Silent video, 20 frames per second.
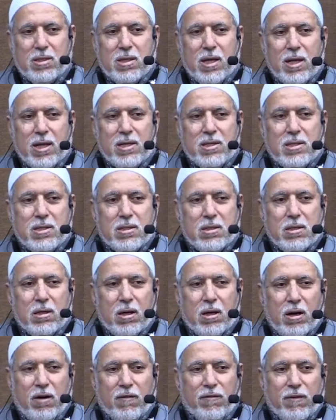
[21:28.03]
sense
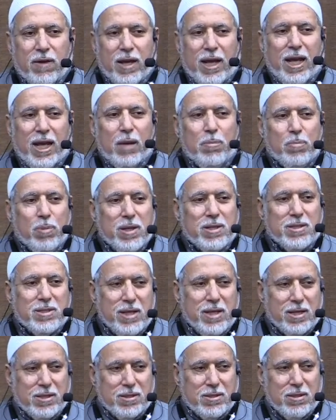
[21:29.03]
of
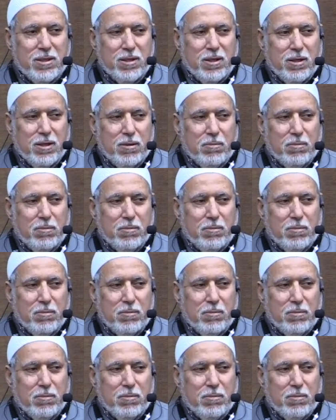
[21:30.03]
helplessness